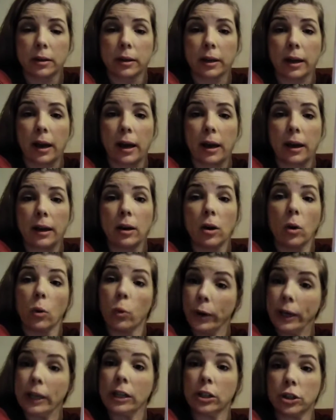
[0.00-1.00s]
Okay,
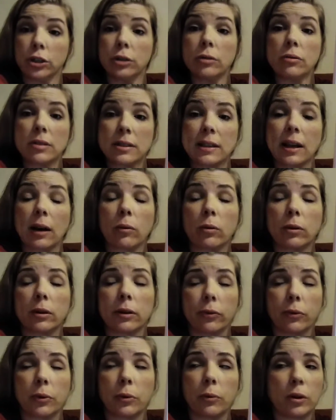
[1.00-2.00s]
we can choose that one
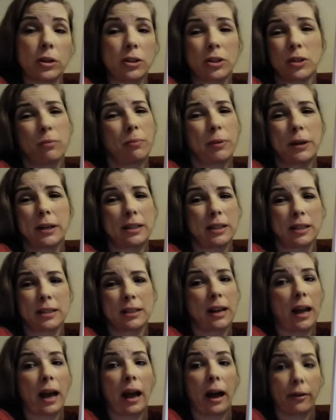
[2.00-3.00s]
if we want to, but it
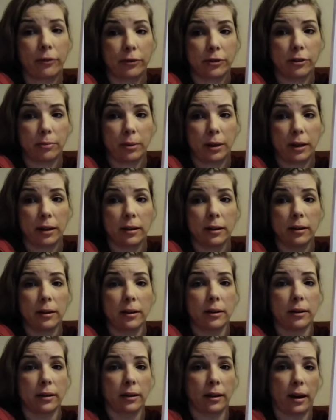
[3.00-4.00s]
doesn't have to be.
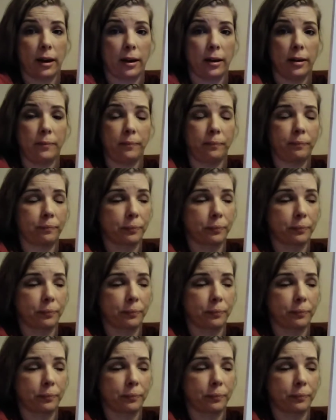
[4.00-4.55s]
Okay,